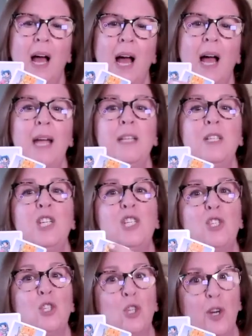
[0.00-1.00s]
I
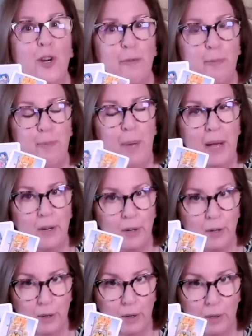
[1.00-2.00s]
deserve
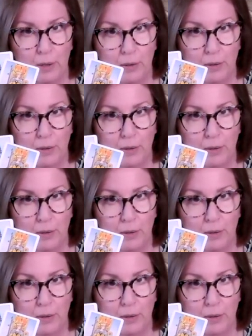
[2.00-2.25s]
better.